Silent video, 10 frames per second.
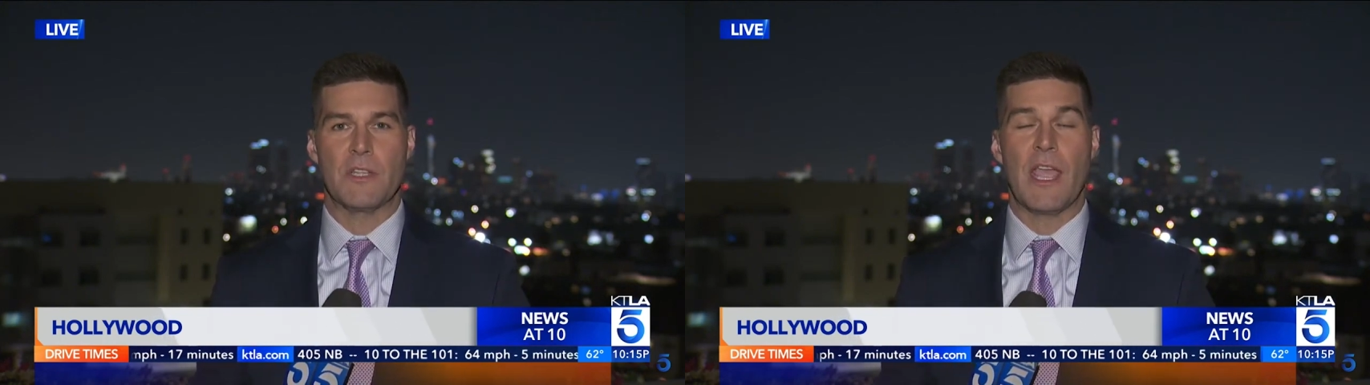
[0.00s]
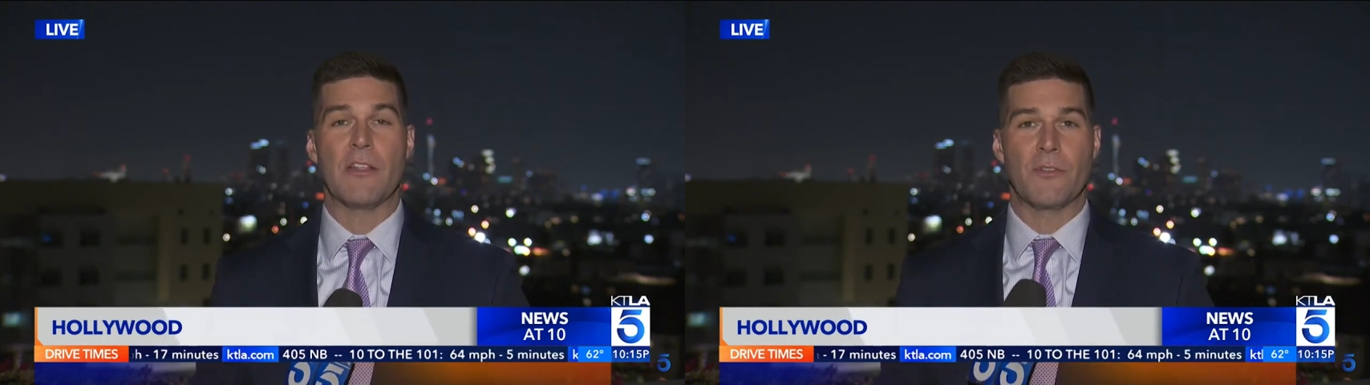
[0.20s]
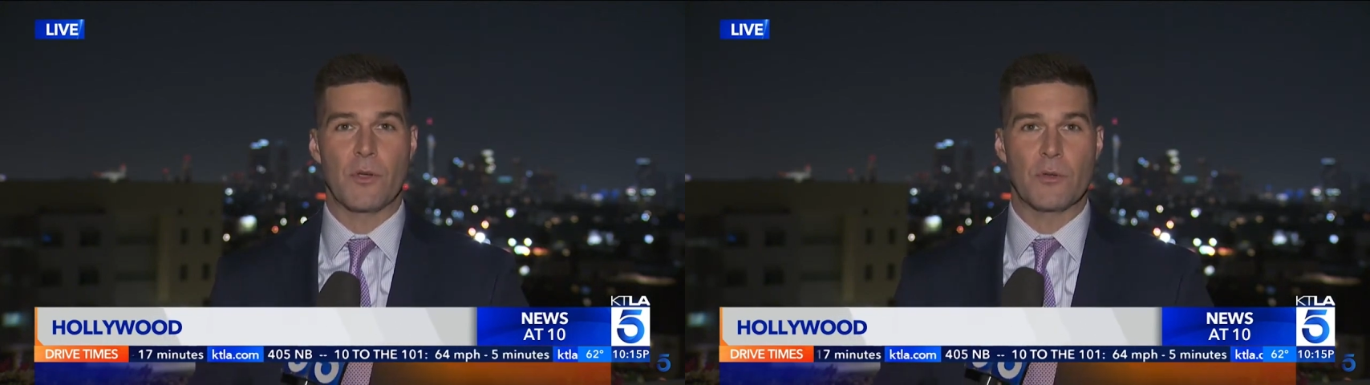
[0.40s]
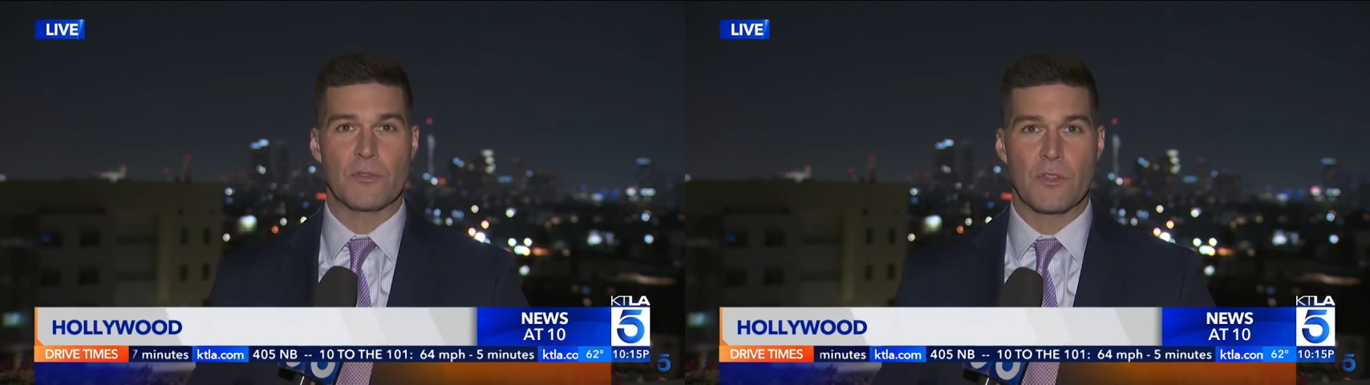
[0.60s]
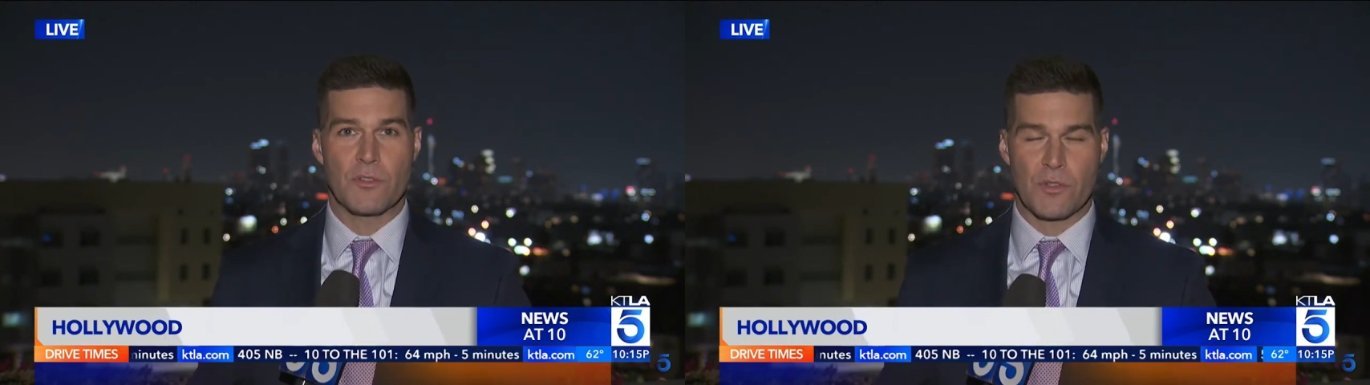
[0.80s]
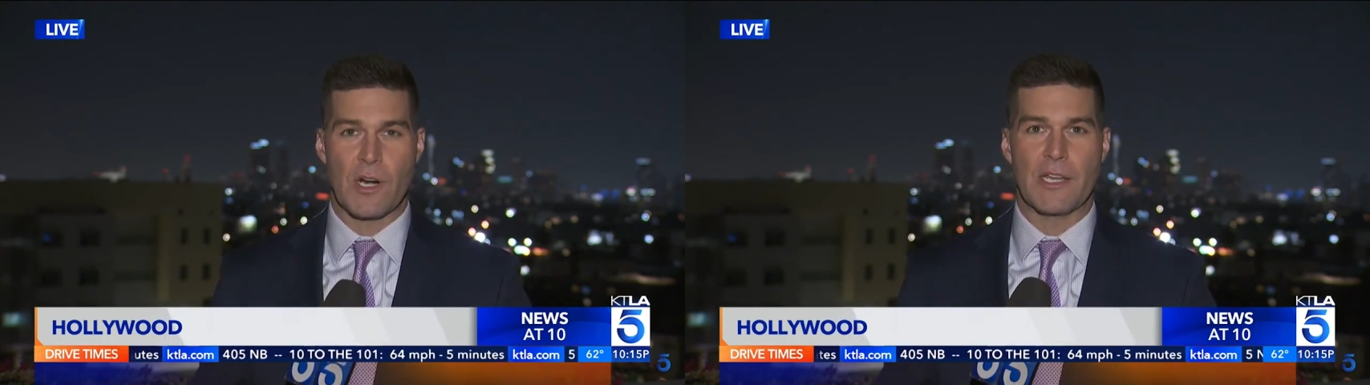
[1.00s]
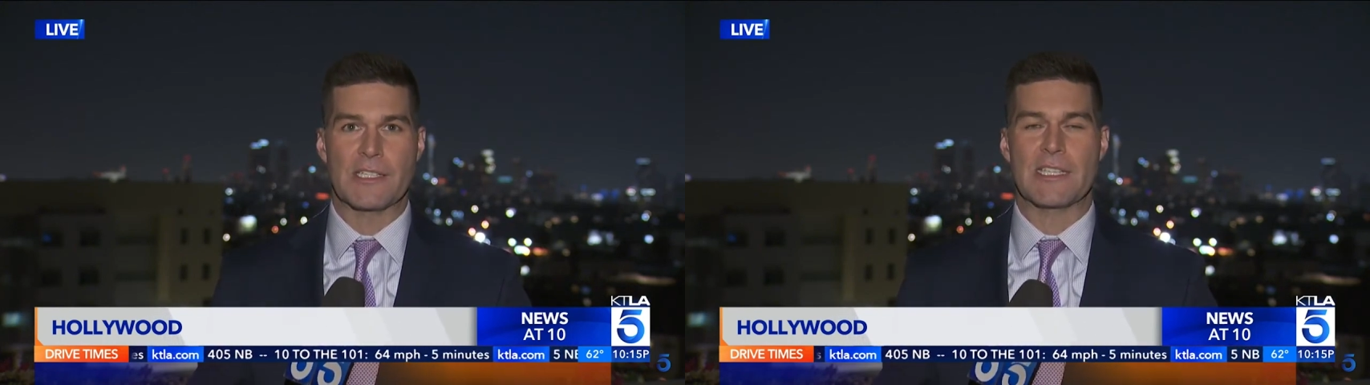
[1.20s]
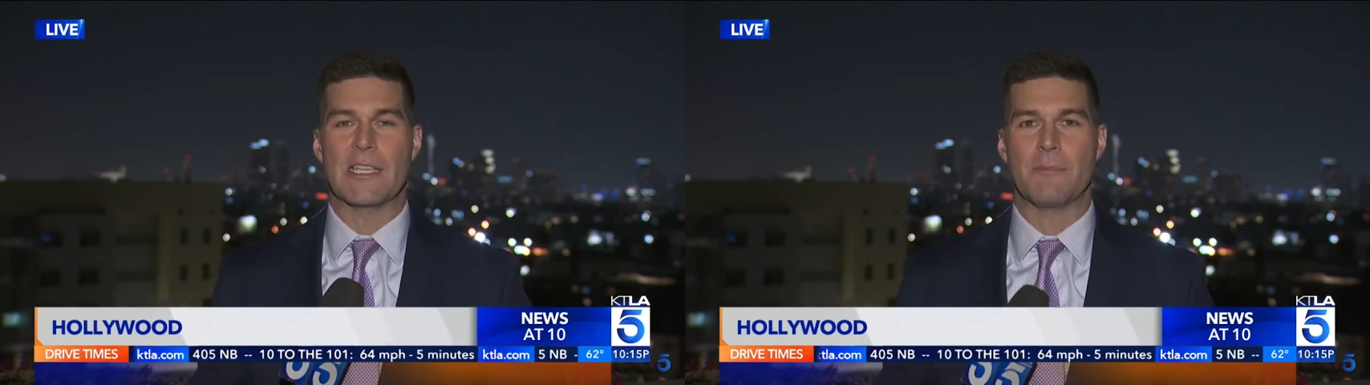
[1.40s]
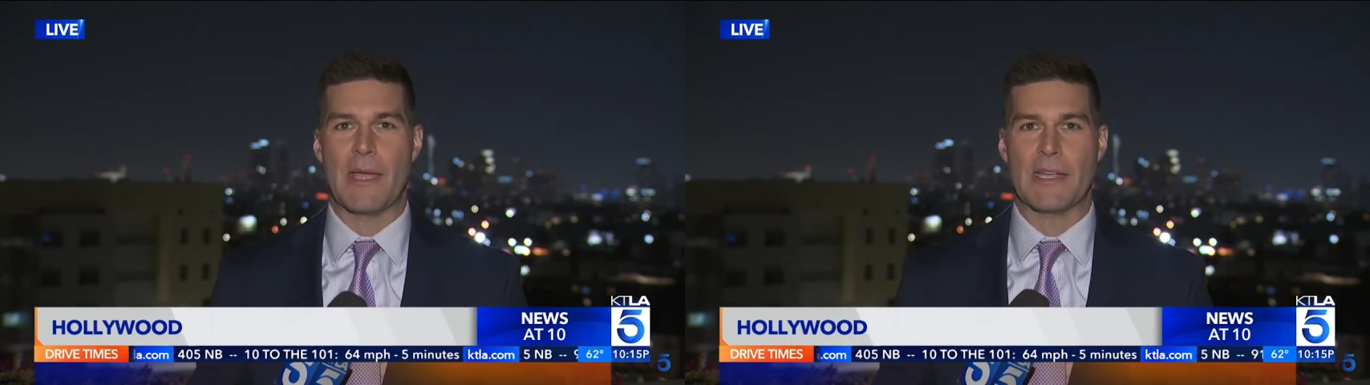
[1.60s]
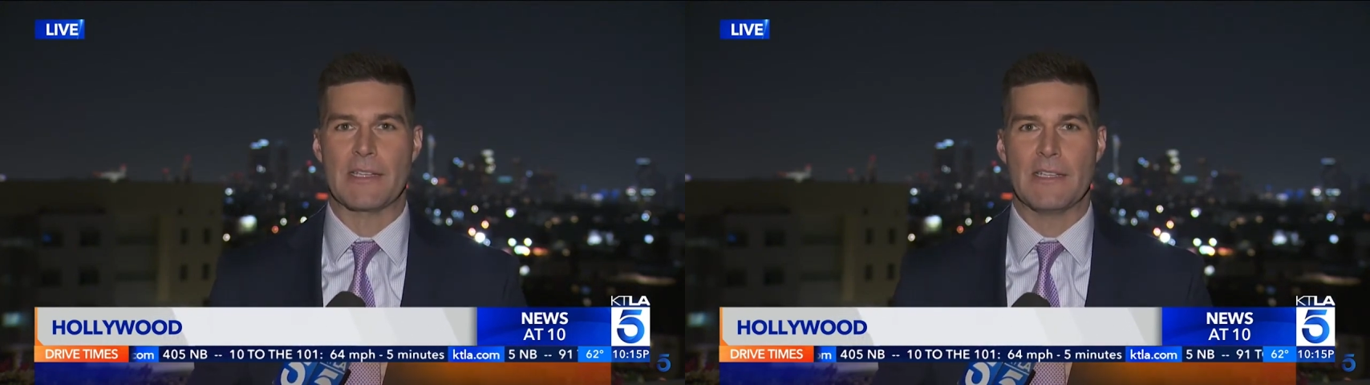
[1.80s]
and those trying to get
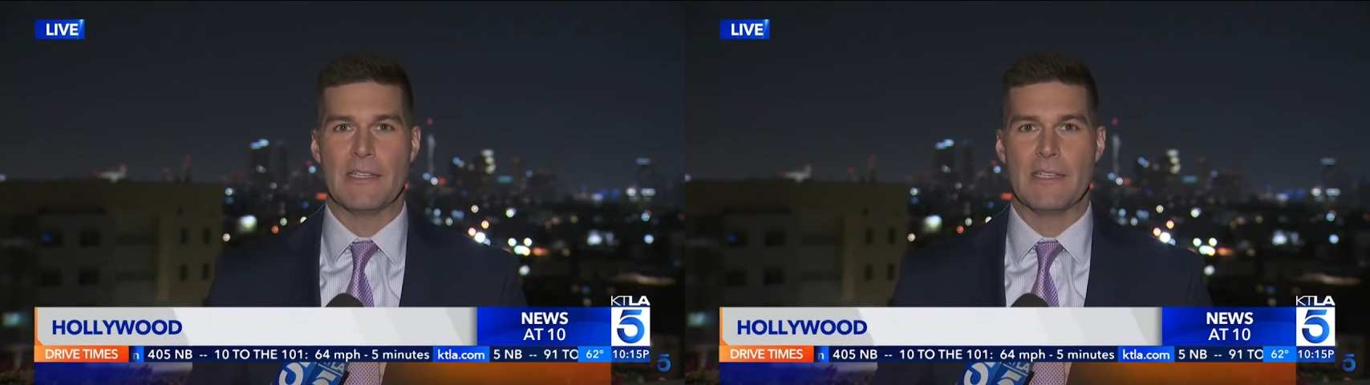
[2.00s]
back